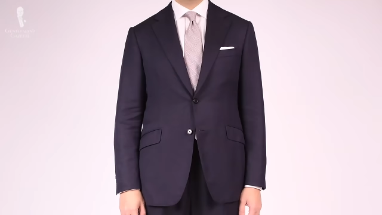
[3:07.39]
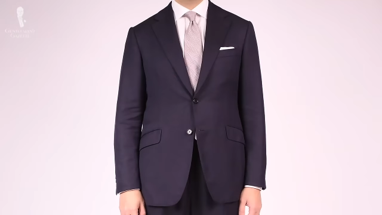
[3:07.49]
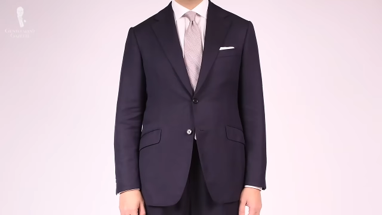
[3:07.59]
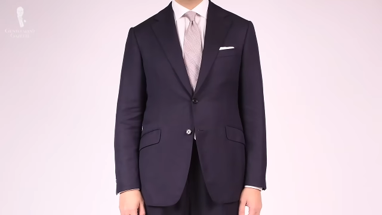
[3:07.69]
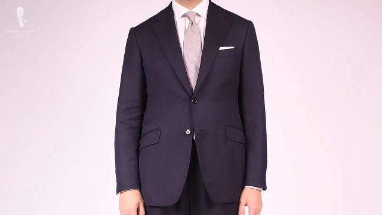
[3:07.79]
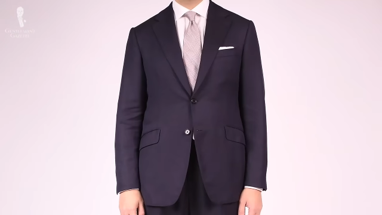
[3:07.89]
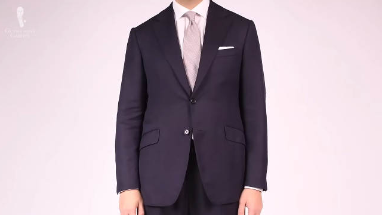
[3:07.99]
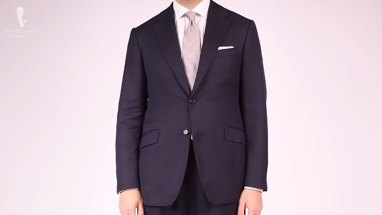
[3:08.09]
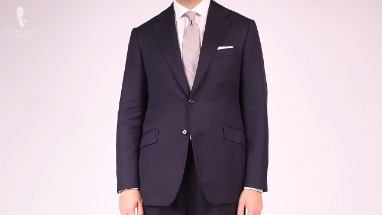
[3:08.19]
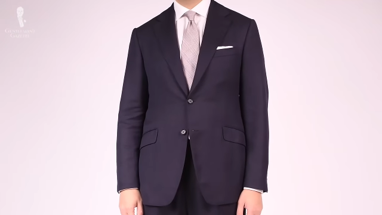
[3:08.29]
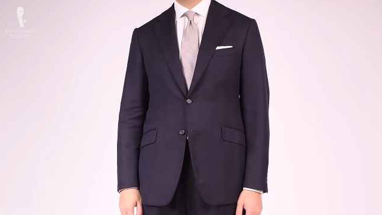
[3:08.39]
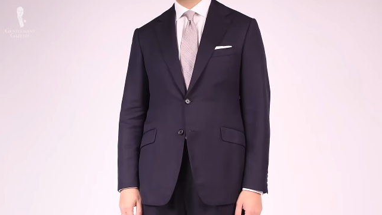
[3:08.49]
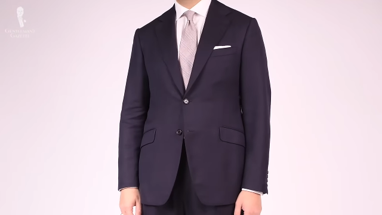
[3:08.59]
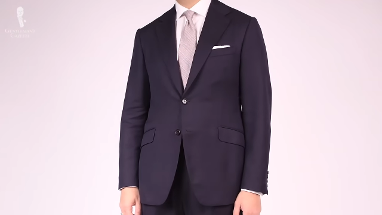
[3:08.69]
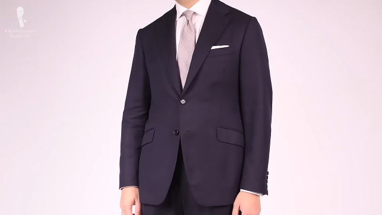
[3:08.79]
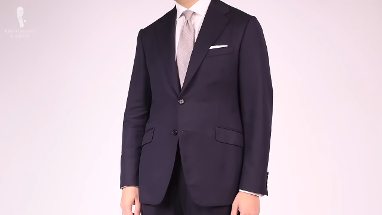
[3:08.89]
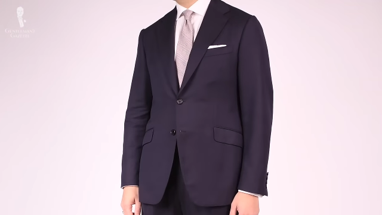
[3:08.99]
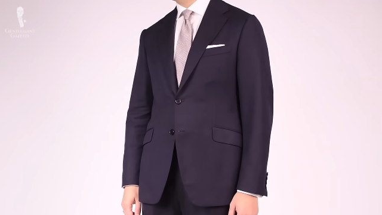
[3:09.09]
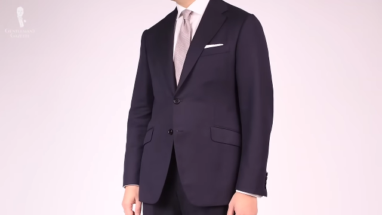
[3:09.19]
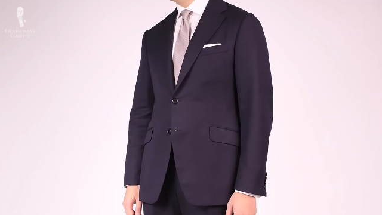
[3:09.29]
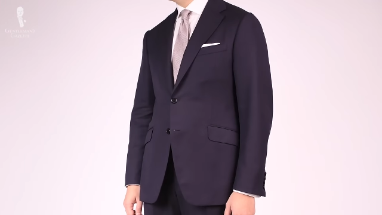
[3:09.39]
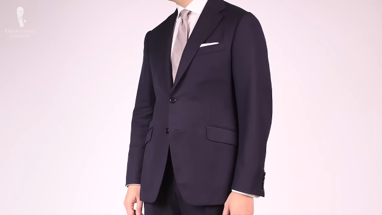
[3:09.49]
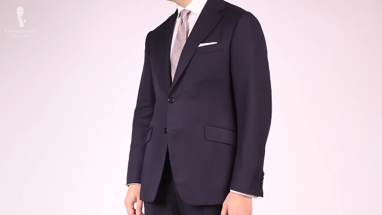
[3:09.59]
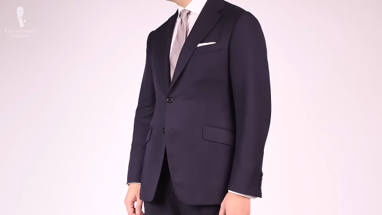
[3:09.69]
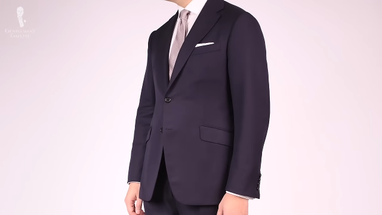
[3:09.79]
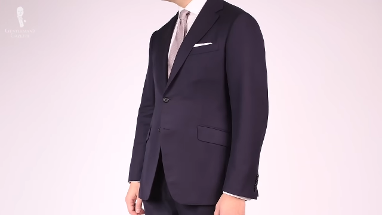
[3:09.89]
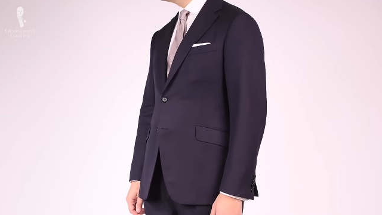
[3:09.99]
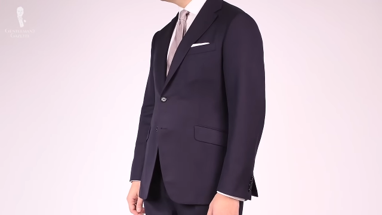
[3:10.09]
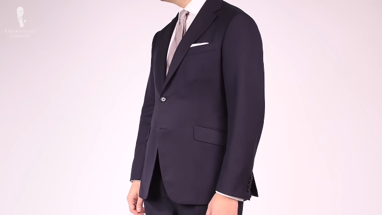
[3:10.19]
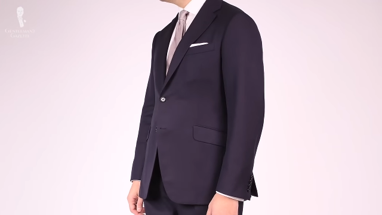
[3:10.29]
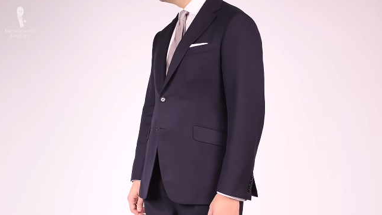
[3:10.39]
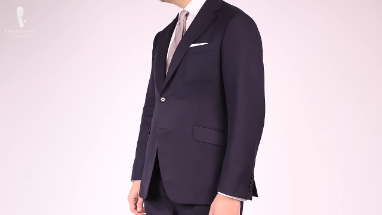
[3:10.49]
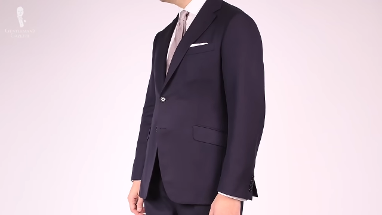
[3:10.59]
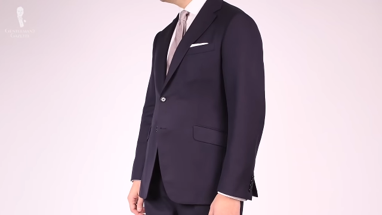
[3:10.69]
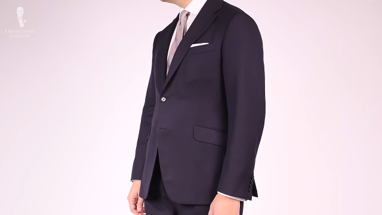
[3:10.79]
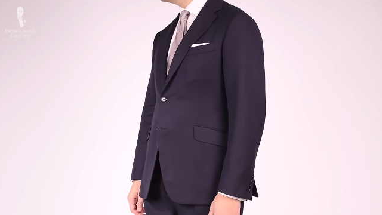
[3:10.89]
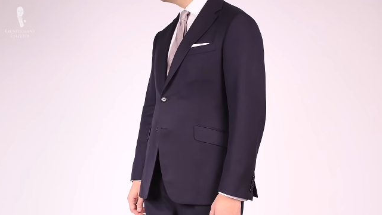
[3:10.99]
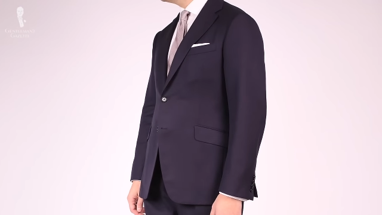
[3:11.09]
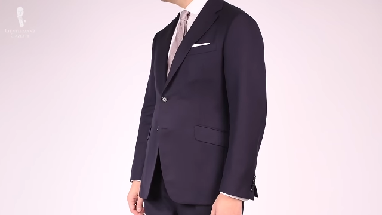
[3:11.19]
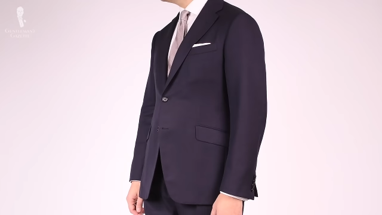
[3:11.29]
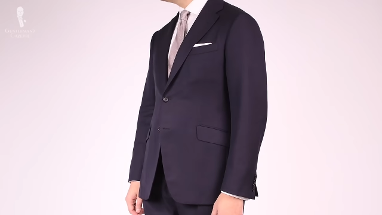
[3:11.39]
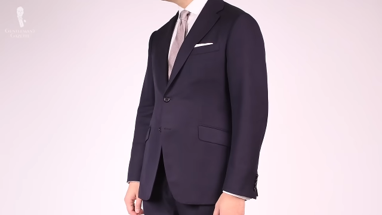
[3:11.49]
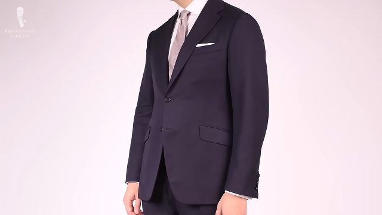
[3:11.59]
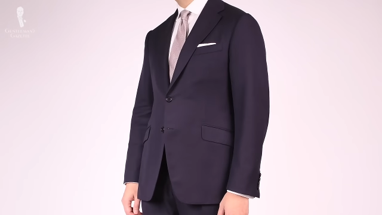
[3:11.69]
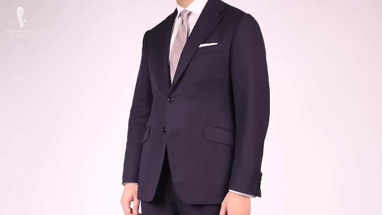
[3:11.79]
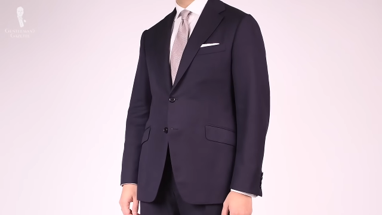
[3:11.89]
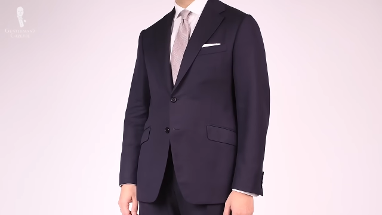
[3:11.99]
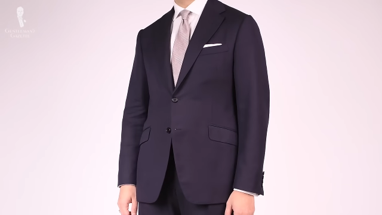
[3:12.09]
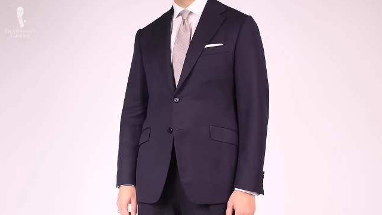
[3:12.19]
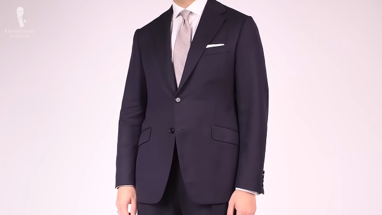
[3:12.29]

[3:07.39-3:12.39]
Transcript: [unreadable: no face in view]